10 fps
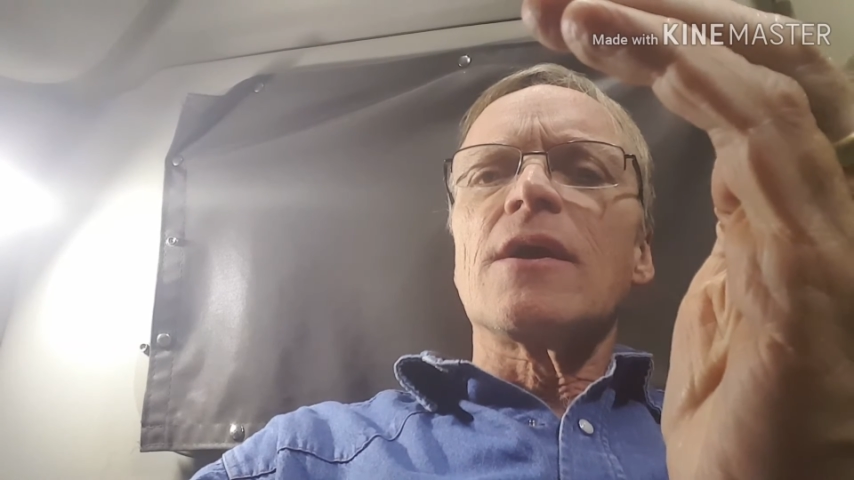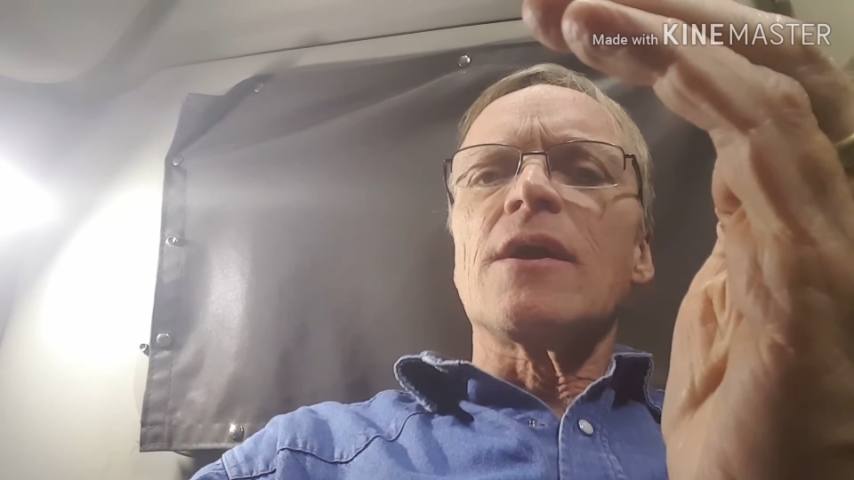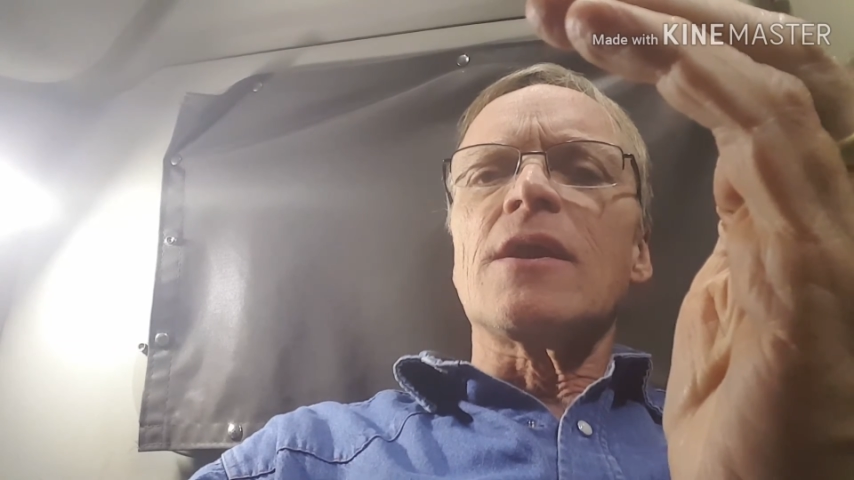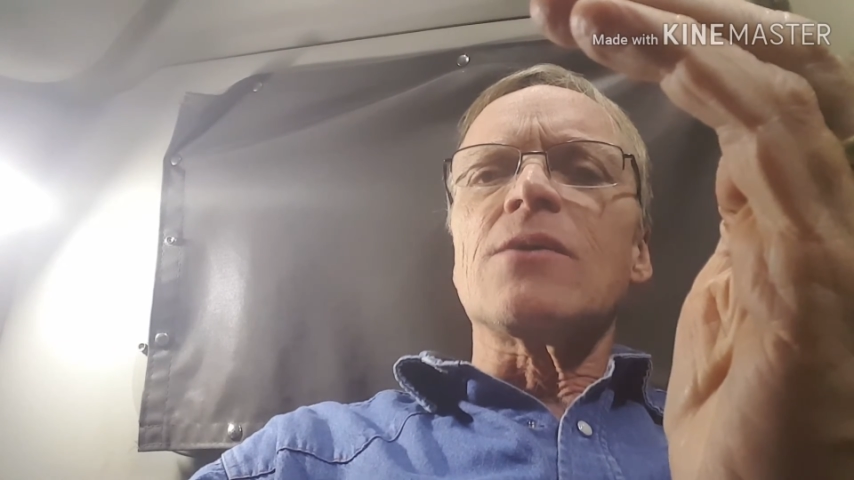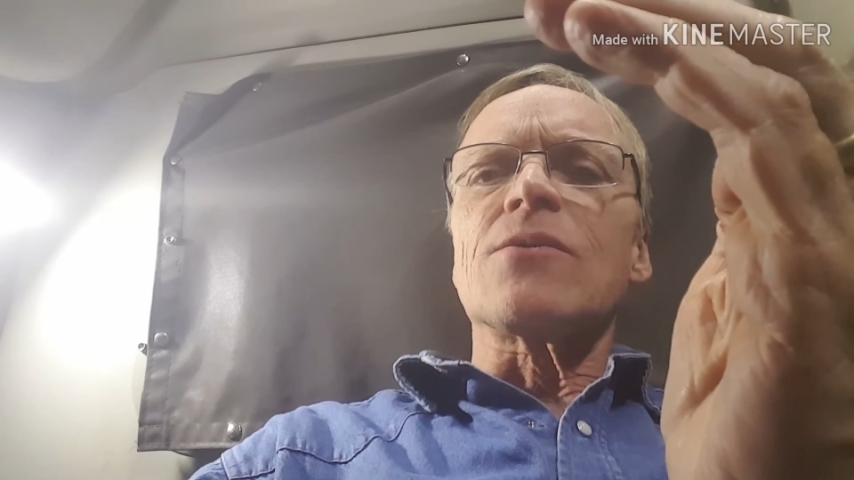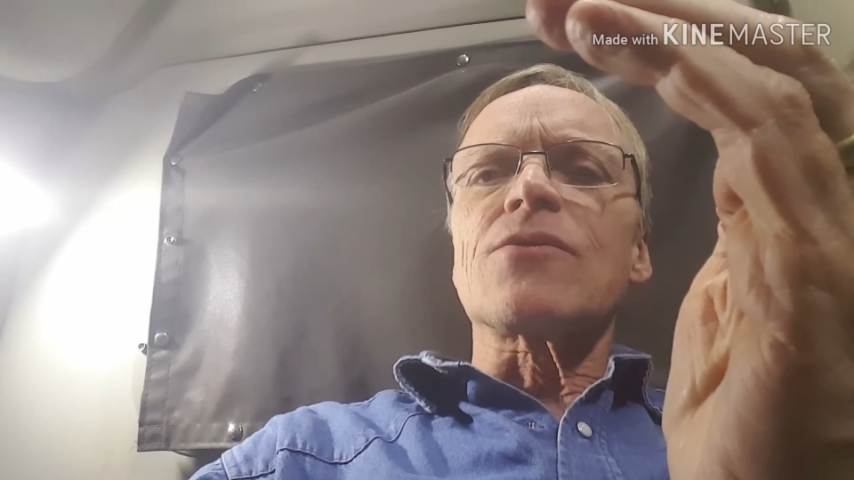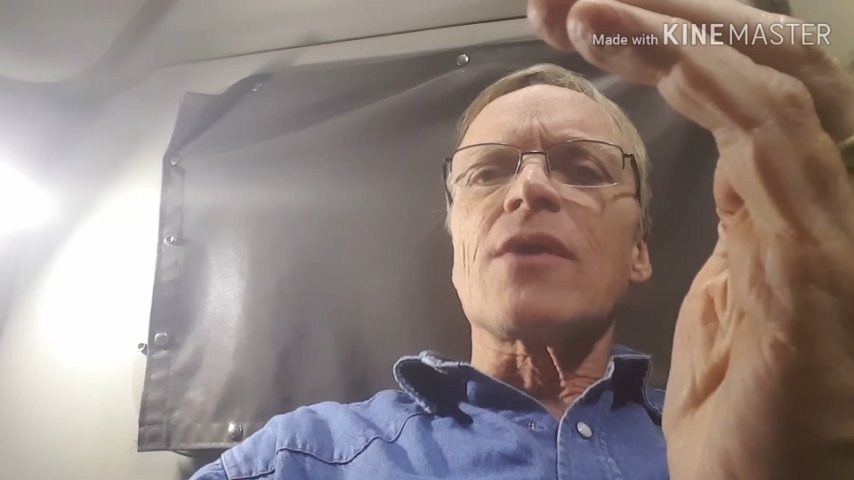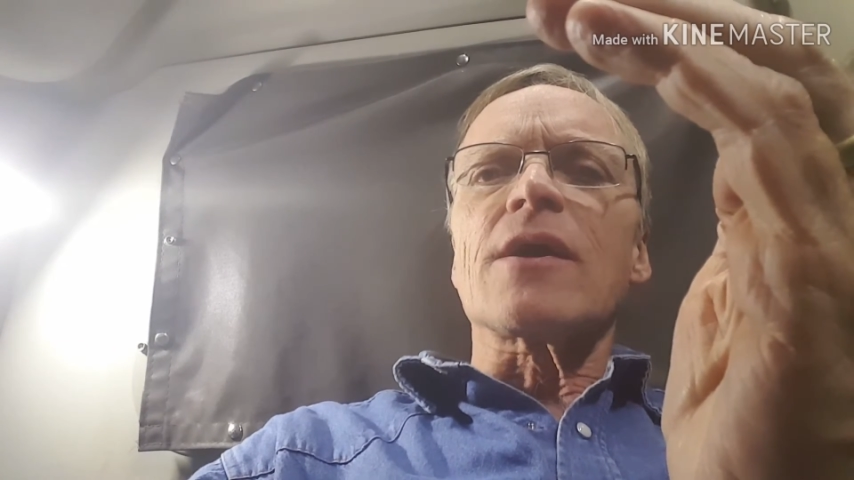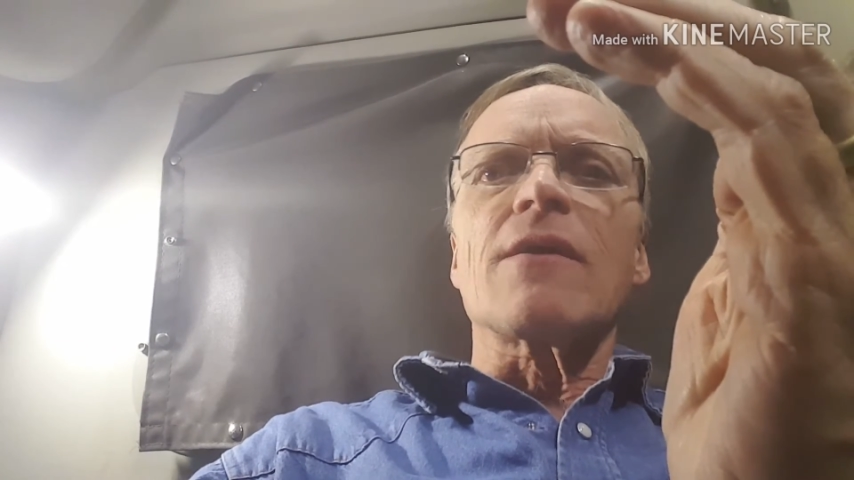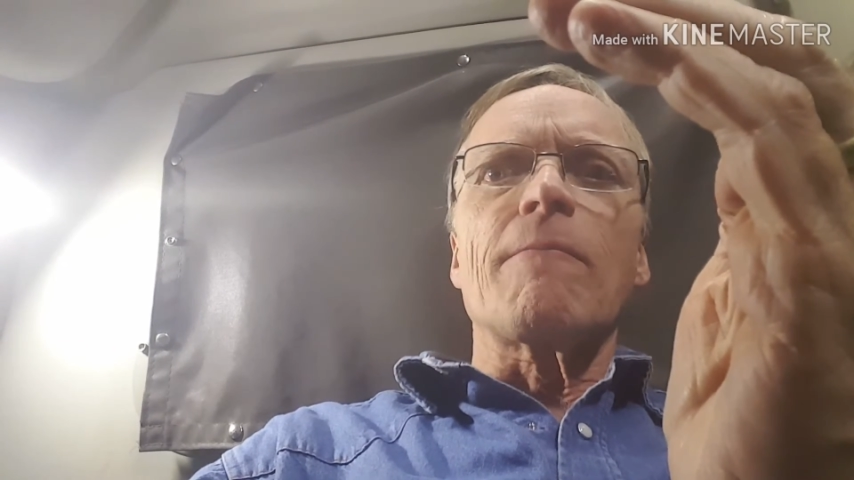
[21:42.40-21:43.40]
And it was
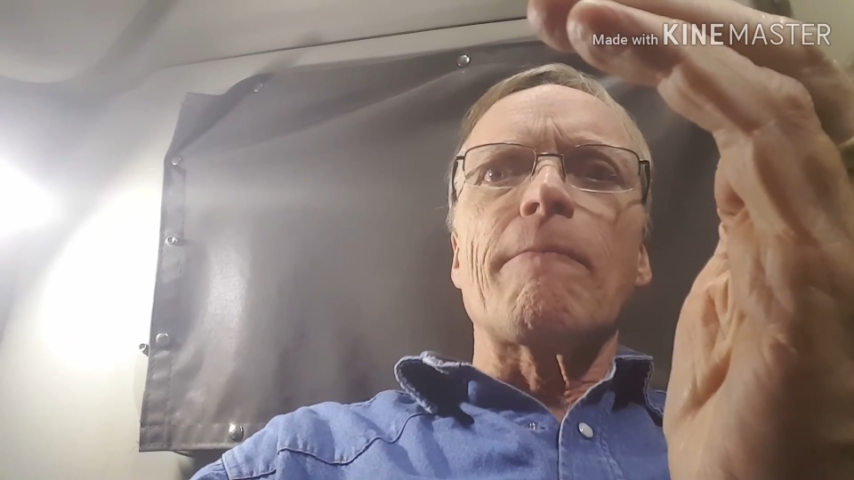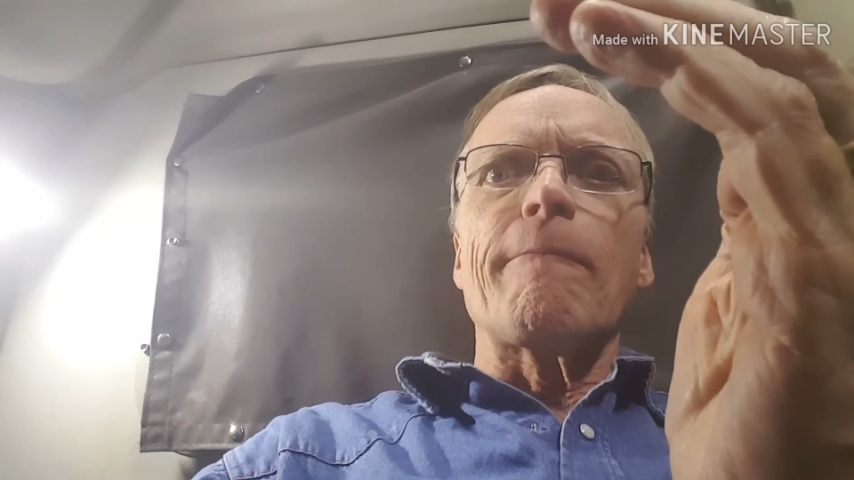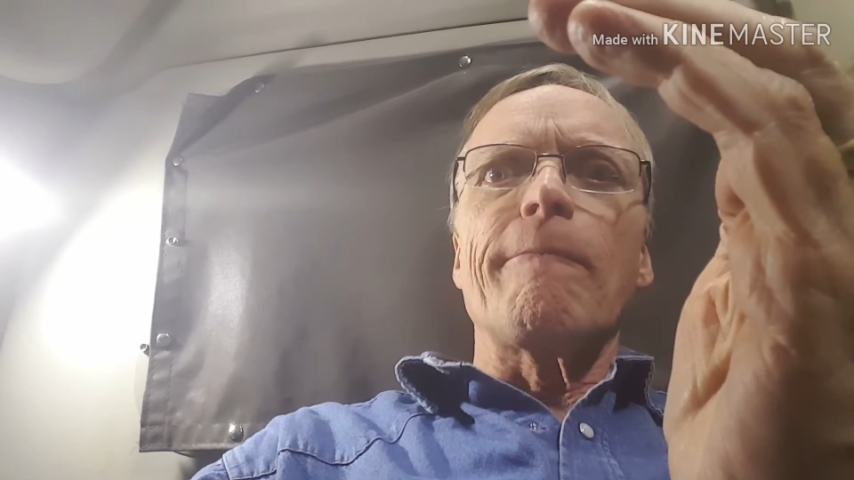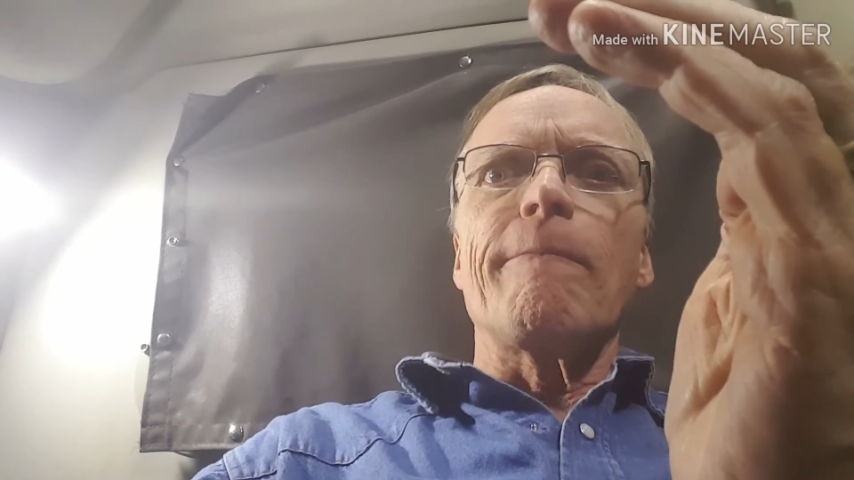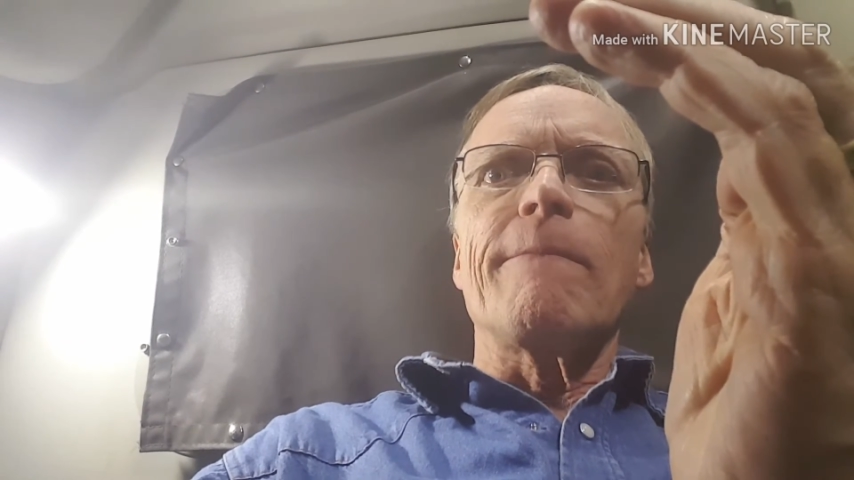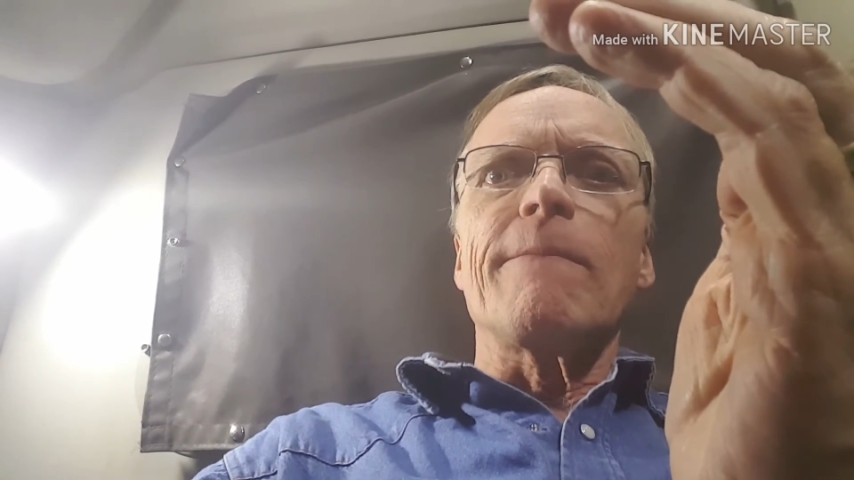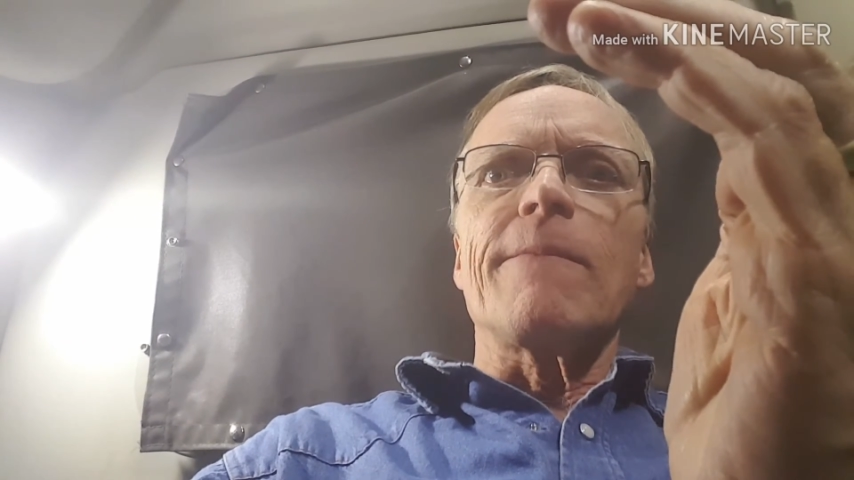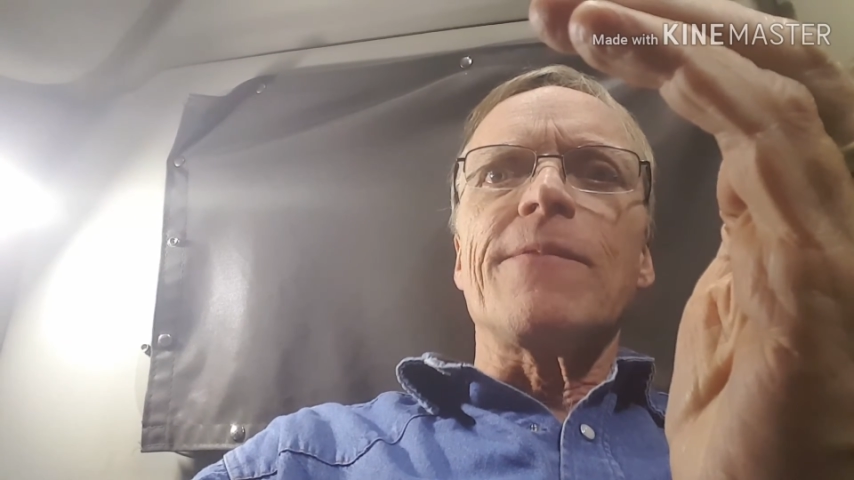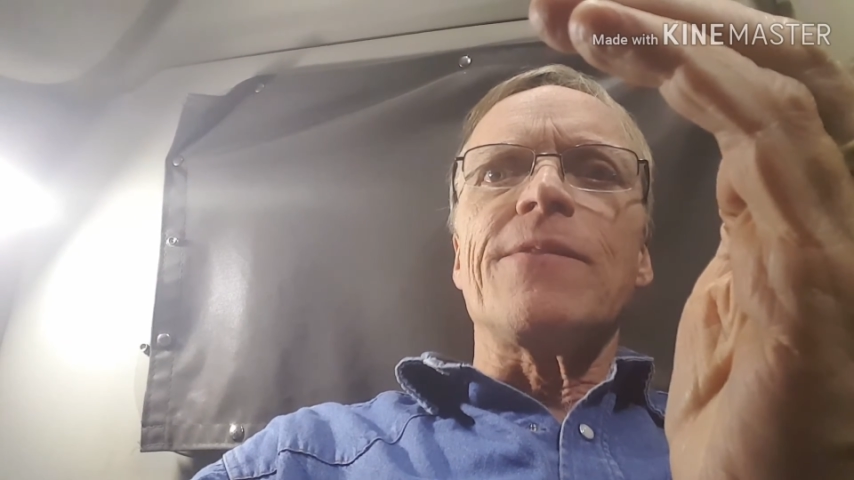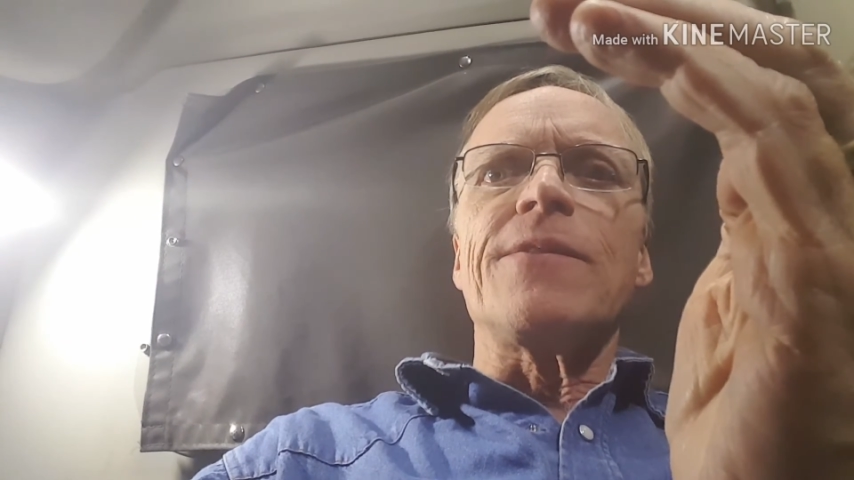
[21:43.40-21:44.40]
like,
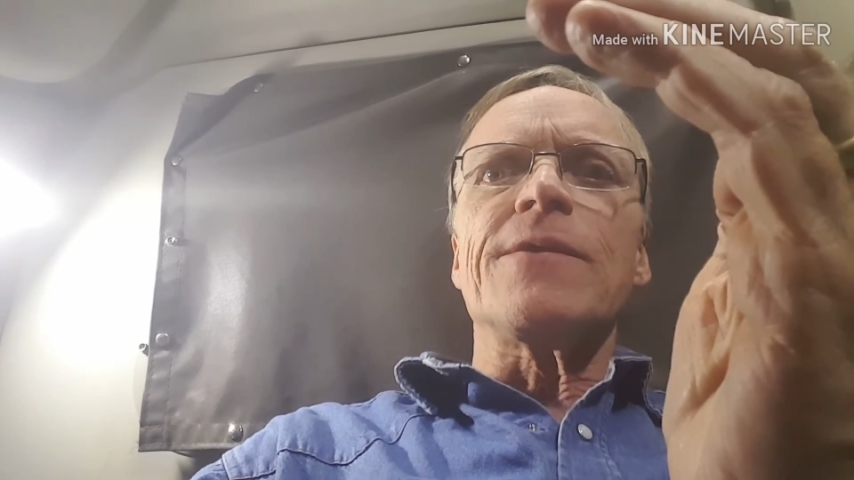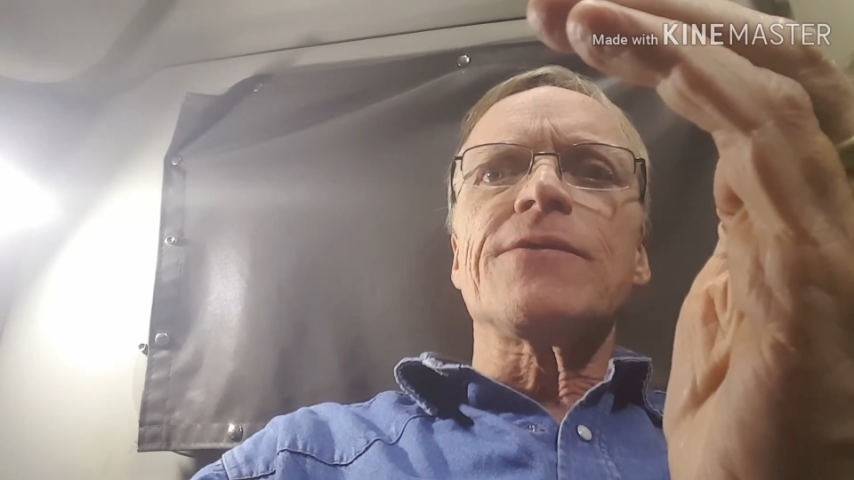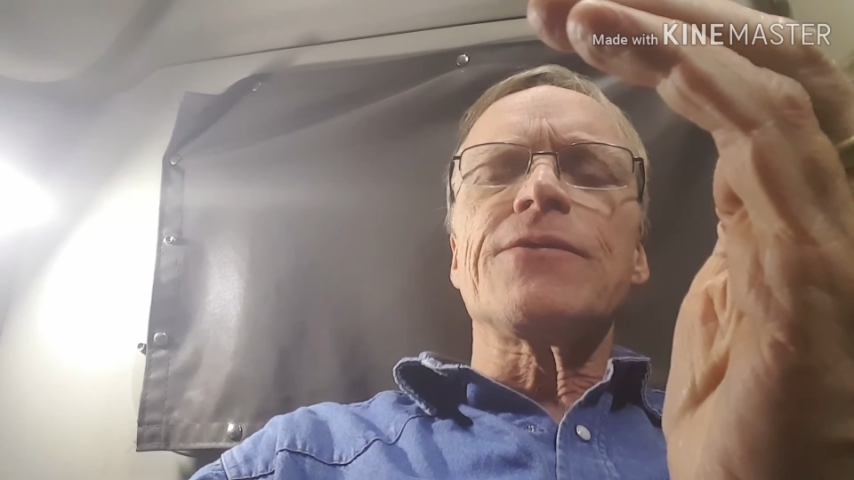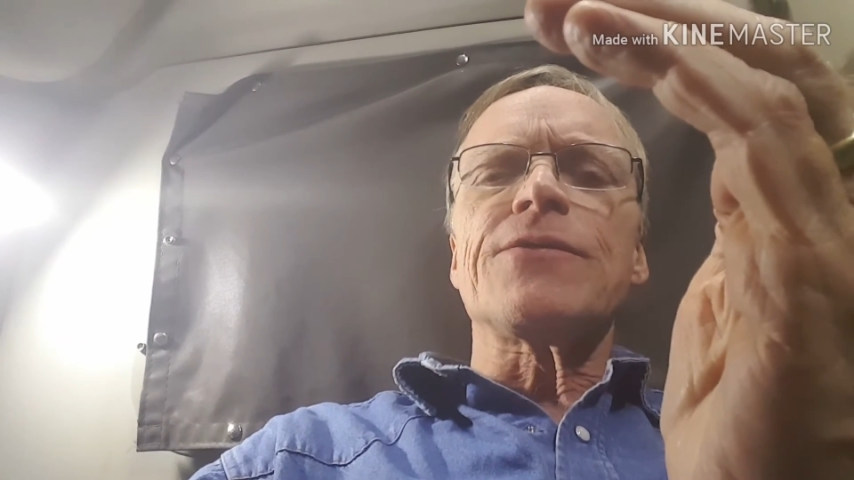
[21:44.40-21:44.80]
this